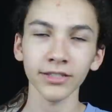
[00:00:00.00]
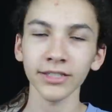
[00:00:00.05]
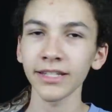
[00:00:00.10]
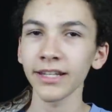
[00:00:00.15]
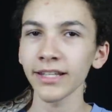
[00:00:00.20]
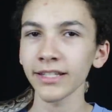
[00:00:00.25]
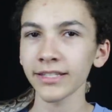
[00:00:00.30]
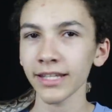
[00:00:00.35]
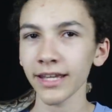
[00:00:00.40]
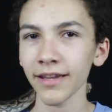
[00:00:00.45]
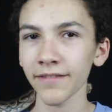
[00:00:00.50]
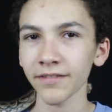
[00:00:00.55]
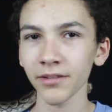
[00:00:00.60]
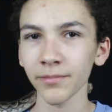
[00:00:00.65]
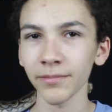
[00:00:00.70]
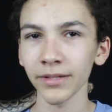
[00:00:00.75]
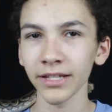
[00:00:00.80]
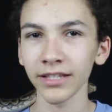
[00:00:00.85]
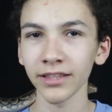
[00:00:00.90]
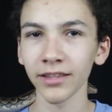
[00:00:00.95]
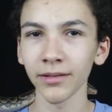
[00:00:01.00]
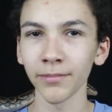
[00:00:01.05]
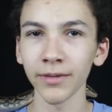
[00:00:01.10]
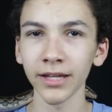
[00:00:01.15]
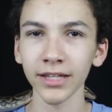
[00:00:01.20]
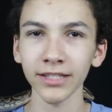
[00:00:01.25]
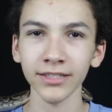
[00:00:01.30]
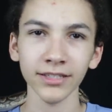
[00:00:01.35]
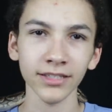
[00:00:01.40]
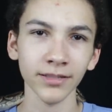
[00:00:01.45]
Snakes have to be the
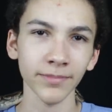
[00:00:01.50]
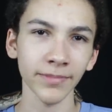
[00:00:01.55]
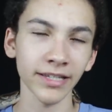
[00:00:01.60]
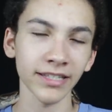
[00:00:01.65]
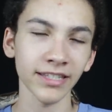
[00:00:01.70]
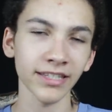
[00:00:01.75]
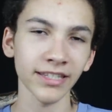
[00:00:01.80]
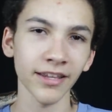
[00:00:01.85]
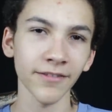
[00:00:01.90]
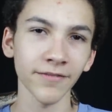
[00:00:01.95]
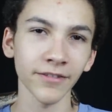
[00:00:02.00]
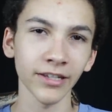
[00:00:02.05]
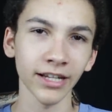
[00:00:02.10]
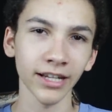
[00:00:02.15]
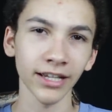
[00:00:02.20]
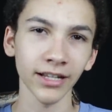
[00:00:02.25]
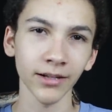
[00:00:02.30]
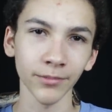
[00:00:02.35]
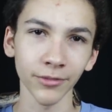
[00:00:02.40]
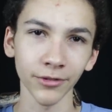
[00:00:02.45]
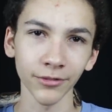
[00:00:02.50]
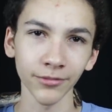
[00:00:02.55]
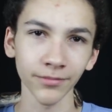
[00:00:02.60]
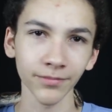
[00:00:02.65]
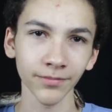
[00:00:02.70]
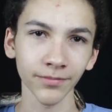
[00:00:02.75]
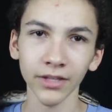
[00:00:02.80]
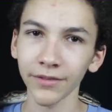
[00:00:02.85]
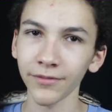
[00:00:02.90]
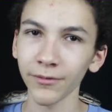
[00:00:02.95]
best space-saving animal.
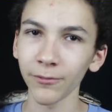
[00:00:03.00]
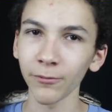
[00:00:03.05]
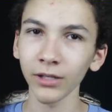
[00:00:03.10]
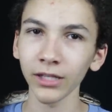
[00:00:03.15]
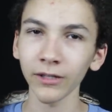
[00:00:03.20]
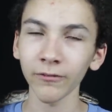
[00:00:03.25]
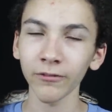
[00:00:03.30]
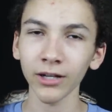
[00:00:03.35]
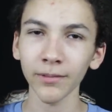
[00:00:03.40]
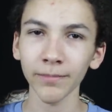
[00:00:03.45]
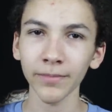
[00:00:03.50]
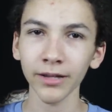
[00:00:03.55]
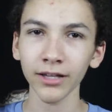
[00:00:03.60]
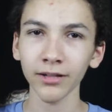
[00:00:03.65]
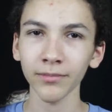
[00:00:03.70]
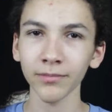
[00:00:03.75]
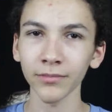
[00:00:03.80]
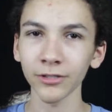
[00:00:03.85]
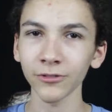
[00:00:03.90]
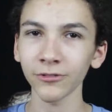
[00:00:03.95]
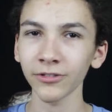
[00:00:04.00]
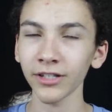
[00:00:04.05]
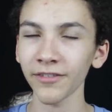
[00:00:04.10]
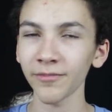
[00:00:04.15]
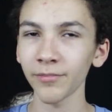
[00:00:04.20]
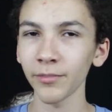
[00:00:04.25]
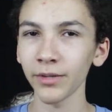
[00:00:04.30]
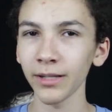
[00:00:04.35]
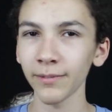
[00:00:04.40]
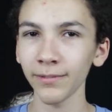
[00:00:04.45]
If you really want a pet but don't
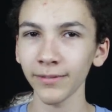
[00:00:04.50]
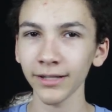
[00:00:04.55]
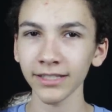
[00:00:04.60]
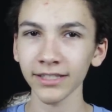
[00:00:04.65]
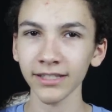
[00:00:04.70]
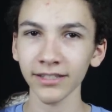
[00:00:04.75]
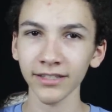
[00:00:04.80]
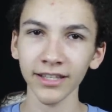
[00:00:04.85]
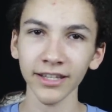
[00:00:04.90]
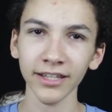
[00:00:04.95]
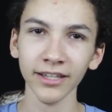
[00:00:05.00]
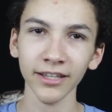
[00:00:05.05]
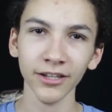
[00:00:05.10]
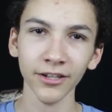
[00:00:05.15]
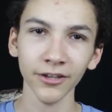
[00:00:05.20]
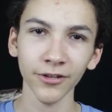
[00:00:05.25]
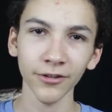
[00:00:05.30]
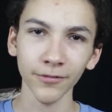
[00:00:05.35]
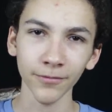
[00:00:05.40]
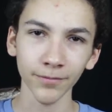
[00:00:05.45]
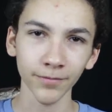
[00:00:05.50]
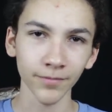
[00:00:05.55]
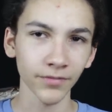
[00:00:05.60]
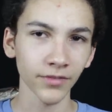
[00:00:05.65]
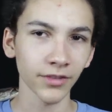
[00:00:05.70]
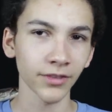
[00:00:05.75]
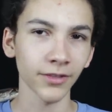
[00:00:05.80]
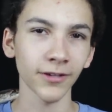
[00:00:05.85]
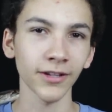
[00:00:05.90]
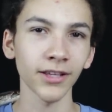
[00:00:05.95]
have many places they can go,
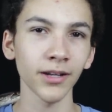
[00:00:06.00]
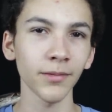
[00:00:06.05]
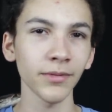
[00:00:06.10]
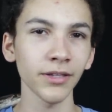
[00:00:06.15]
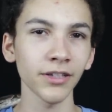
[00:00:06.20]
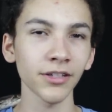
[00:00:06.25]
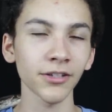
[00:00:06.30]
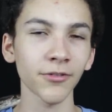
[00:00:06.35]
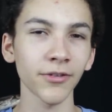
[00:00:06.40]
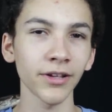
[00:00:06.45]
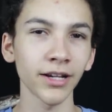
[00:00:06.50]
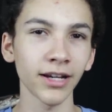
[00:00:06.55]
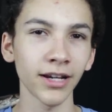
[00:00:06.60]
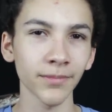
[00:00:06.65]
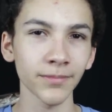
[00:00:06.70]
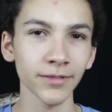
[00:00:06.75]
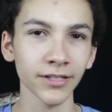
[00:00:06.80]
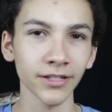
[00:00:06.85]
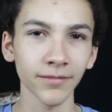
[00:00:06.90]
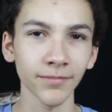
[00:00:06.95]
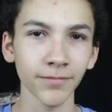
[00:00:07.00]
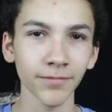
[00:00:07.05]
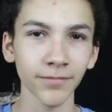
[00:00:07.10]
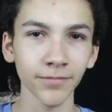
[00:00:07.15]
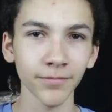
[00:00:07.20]
they're going to be a great option.